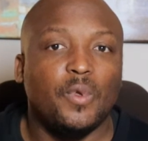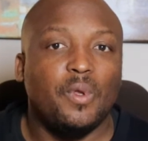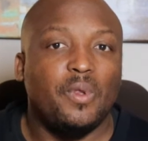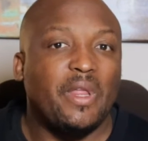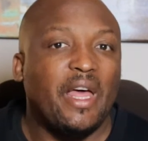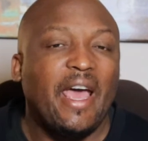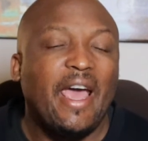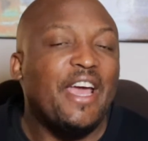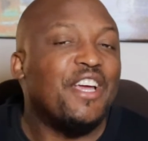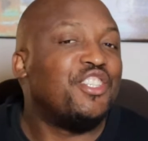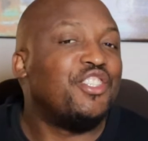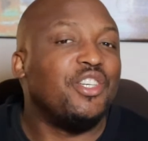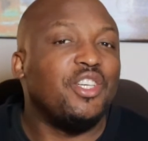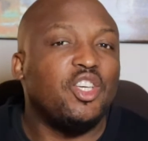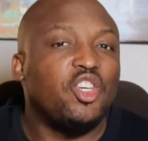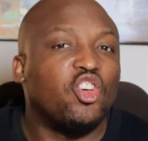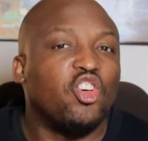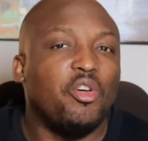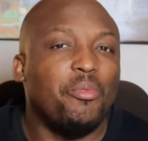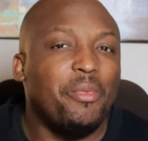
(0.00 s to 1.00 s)
The Asian
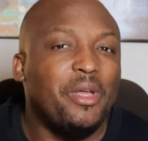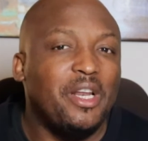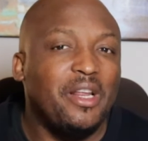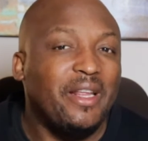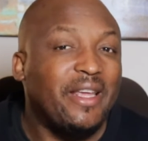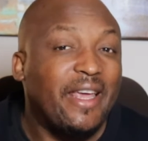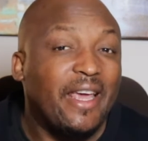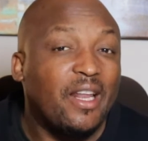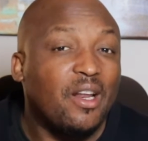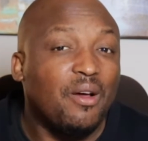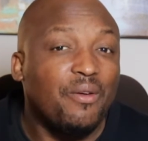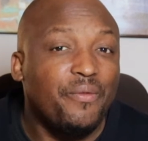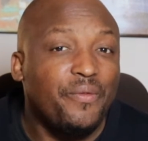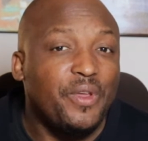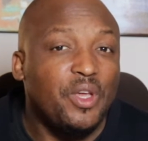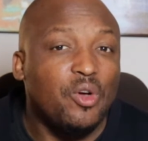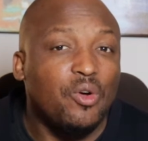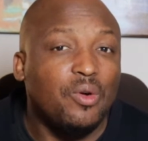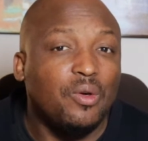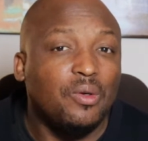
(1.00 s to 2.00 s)
community cannot
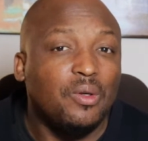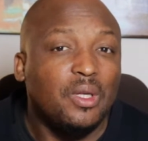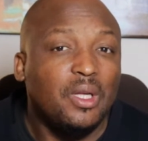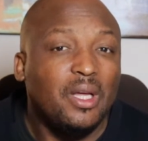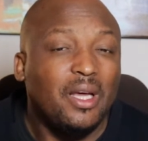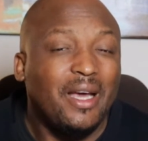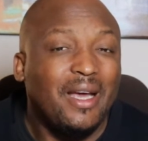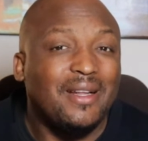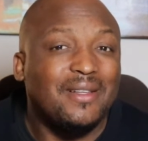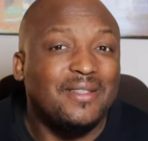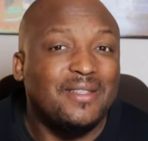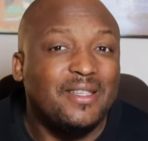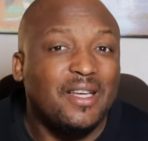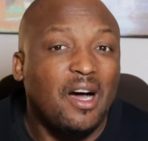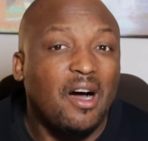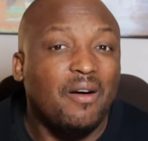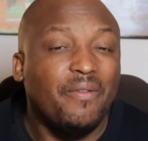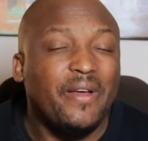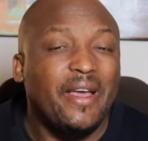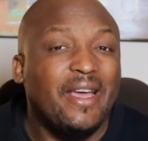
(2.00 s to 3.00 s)
view
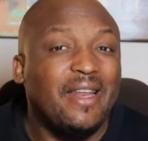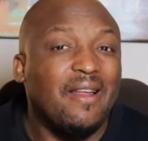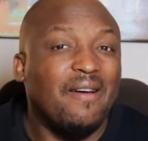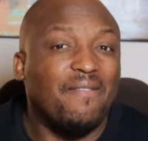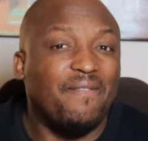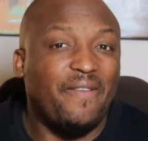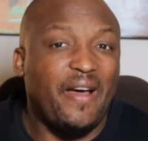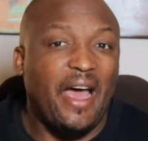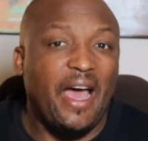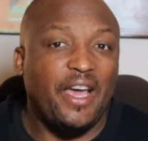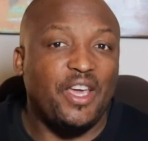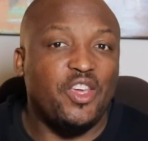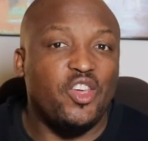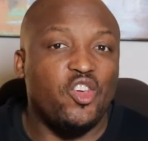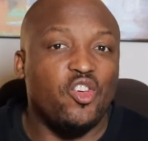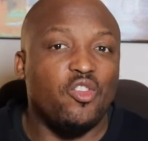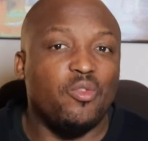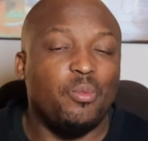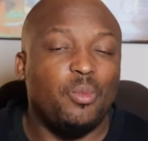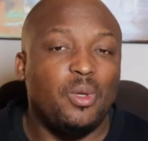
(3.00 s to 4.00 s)
itself in a
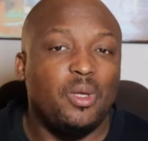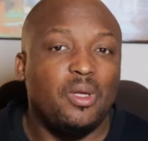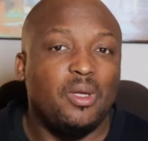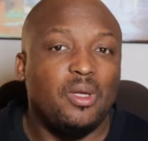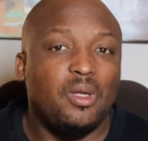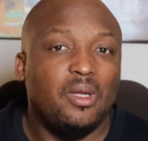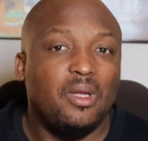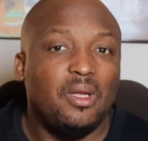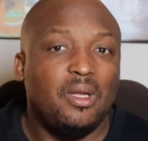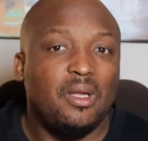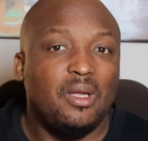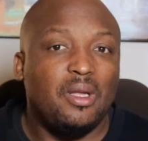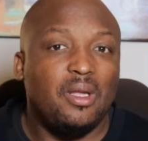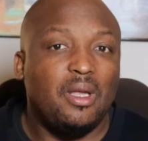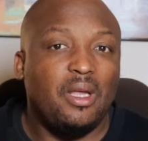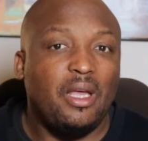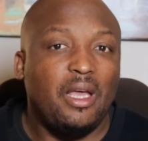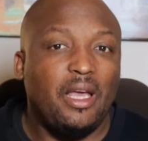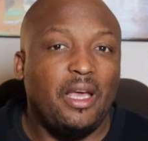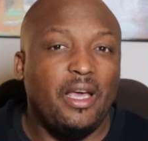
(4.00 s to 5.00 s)
vacuum
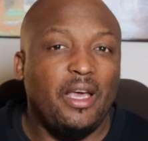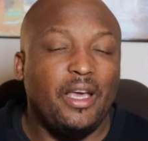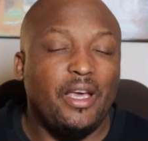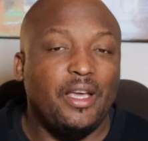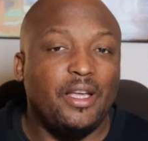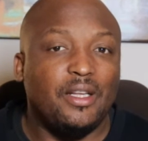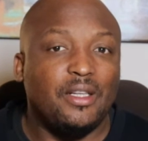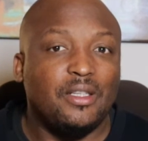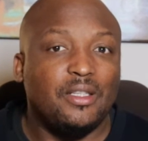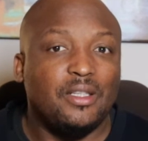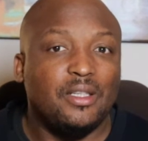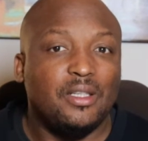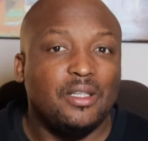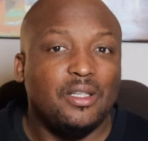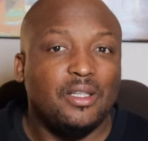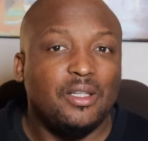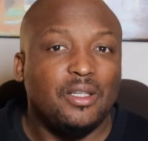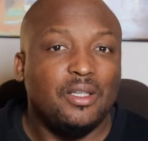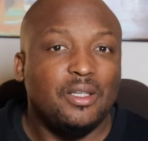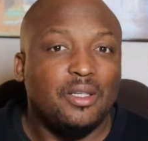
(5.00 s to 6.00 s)
and
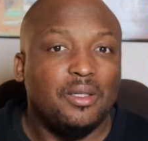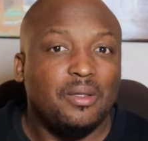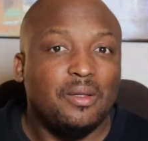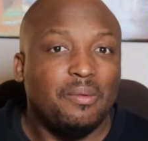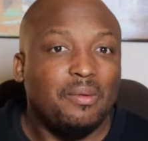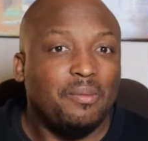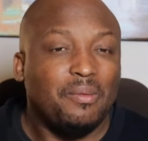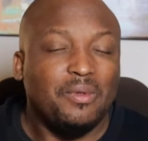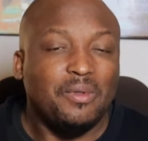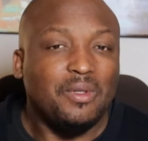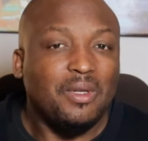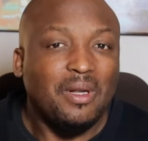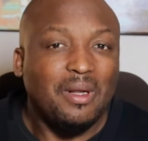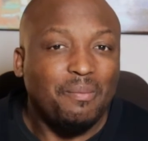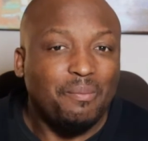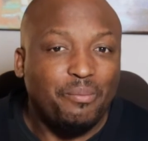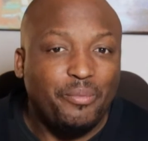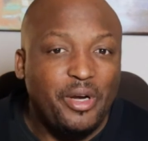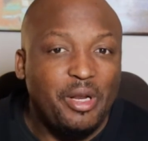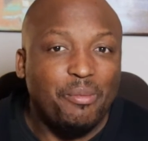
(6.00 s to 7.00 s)

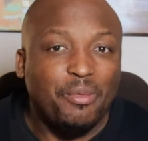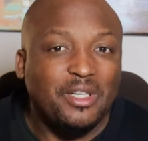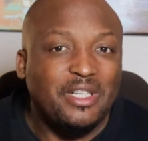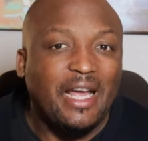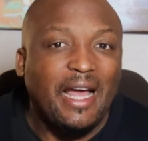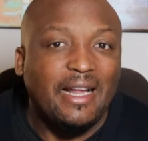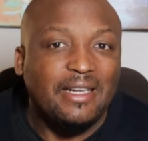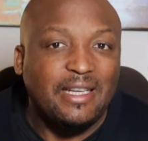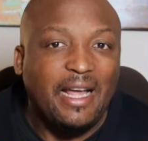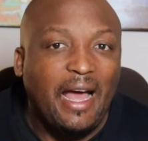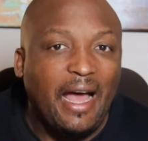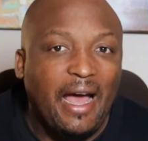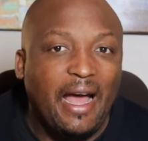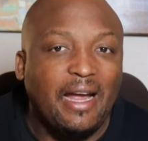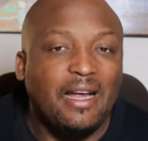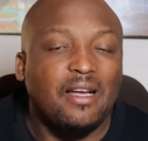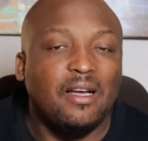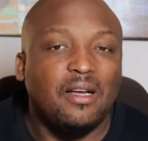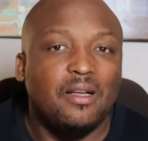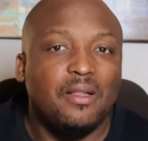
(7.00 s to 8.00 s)
pretty much
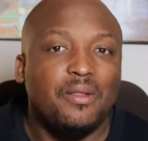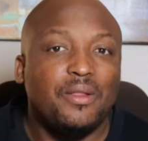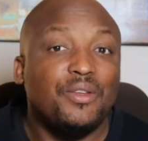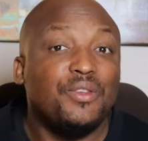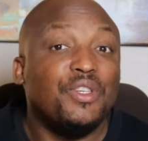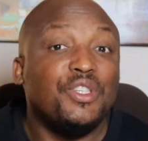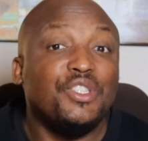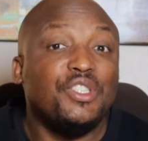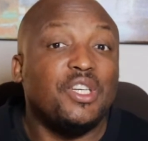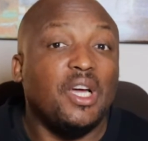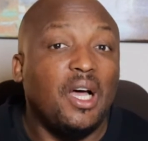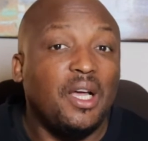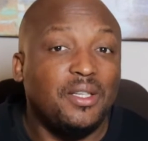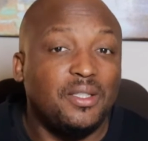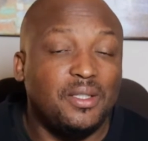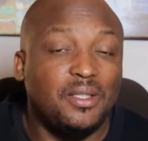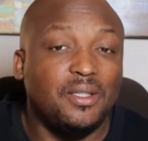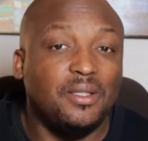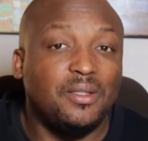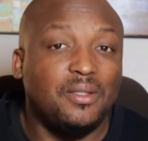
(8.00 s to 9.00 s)
attack this
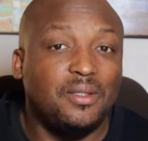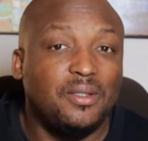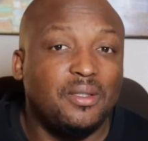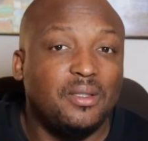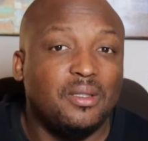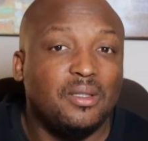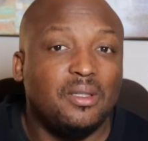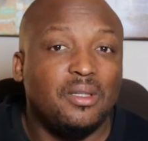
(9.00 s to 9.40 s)
injustice